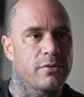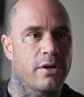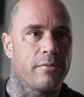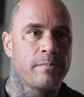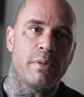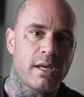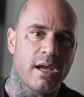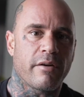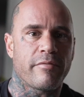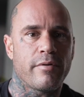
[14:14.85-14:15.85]
So be
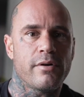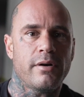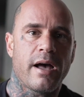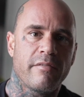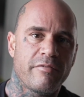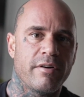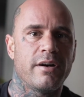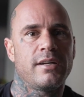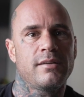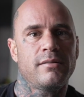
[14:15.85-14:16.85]
careful, have
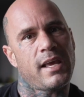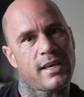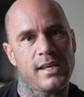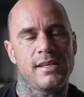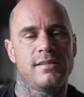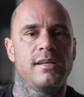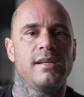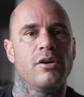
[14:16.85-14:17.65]
fun, take it easy.